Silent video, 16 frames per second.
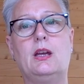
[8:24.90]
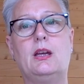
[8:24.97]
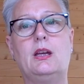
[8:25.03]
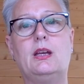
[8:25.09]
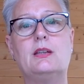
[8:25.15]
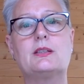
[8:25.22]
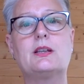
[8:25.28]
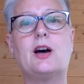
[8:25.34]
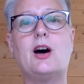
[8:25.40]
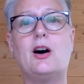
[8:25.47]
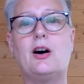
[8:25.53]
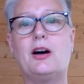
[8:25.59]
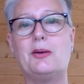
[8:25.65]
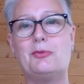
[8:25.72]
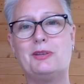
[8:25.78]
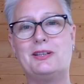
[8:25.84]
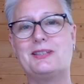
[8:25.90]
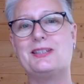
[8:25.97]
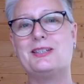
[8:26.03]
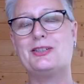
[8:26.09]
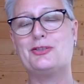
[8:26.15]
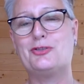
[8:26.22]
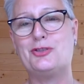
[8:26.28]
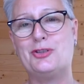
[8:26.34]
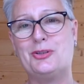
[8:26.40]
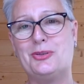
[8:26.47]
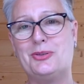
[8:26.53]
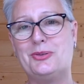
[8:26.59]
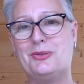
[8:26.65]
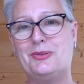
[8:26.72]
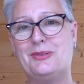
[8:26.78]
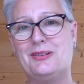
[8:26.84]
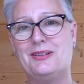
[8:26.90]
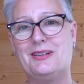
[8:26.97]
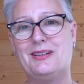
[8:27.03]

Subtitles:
is that I will assist you